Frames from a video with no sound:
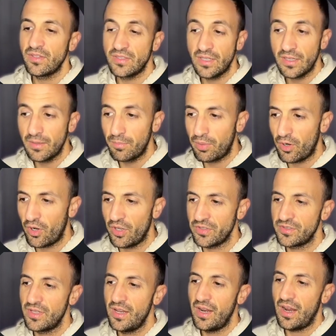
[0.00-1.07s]
single
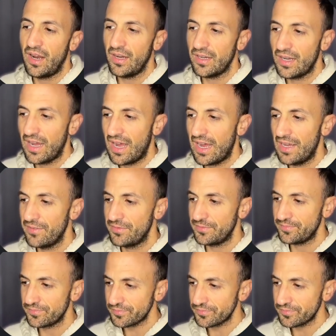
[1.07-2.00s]
pause, archive.